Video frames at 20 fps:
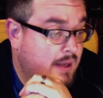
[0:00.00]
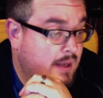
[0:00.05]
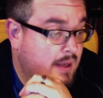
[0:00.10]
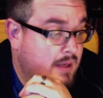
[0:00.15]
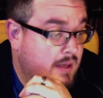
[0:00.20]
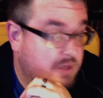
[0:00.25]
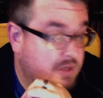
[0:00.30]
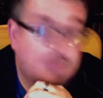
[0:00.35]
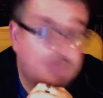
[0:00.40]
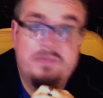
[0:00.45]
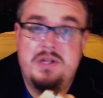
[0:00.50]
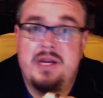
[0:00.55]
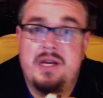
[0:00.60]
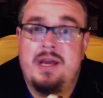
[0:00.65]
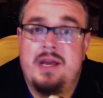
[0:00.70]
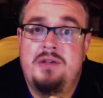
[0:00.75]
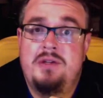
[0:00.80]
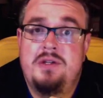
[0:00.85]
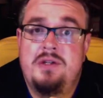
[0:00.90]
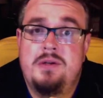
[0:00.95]
So check
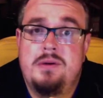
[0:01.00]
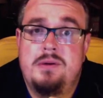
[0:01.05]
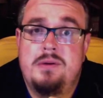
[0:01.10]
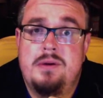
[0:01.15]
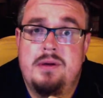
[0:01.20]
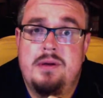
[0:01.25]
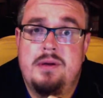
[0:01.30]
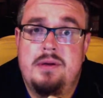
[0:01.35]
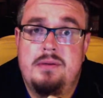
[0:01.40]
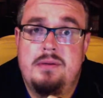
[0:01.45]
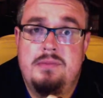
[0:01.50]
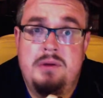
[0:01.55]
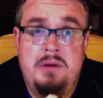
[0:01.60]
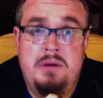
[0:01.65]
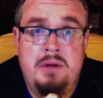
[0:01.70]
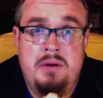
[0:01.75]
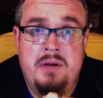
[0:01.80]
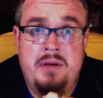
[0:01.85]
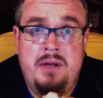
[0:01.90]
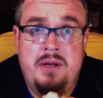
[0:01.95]
out your
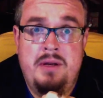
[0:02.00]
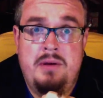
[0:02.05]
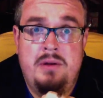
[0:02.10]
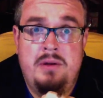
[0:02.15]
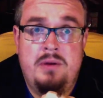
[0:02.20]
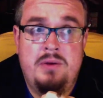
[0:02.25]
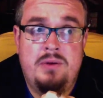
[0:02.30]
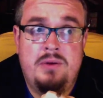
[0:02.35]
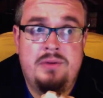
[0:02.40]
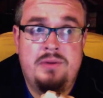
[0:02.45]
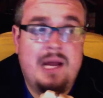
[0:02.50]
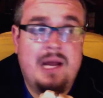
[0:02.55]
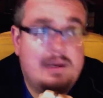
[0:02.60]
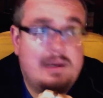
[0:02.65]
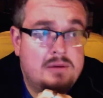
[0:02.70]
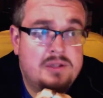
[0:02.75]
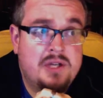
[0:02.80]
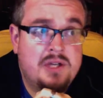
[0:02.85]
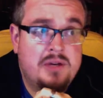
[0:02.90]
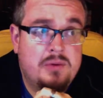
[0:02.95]
local Dollar
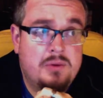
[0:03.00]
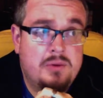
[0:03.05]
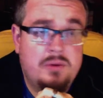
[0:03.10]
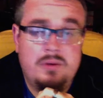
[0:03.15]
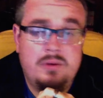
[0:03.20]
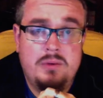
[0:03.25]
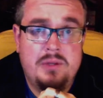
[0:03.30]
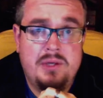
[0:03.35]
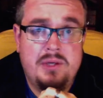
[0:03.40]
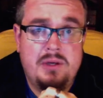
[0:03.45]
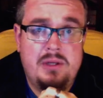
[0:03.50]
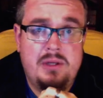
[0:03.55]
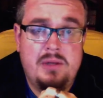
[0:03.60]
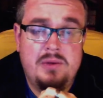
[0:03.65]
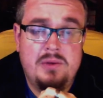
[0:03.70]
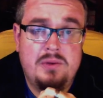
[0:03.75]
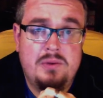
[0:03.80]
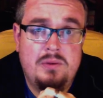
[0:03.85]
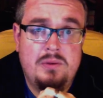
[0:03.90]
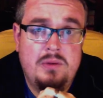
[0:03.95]
General or your
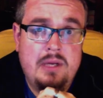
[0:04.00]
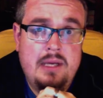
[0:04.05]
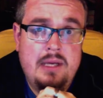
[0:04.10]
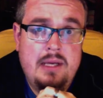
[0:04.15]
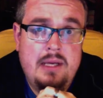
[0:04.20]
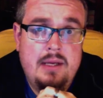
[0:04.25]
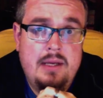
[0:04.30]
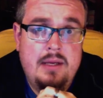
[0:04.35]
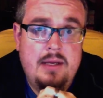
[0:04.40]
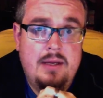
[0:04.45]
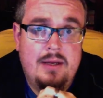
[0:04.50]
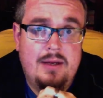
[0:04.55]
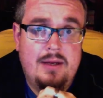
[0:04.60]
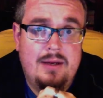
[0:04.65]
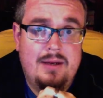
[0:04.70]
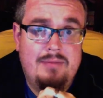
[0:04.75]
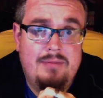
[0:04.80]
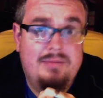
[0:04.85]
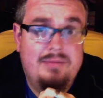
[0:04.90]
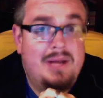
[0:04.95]
local
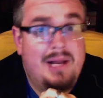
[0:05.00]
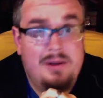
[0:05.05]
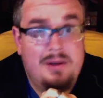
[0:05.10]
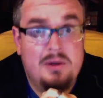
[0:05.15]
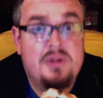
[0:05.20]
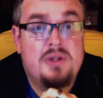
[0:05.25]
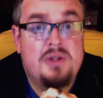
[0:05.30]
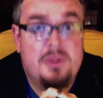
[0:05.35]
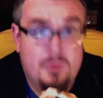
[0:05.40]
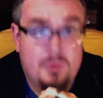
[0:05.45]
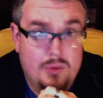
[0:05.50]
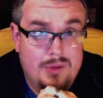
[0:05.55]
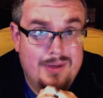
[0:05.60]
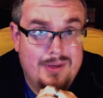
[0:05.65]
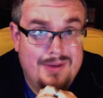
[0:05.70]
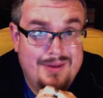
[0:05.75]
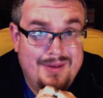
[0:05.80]
dollar store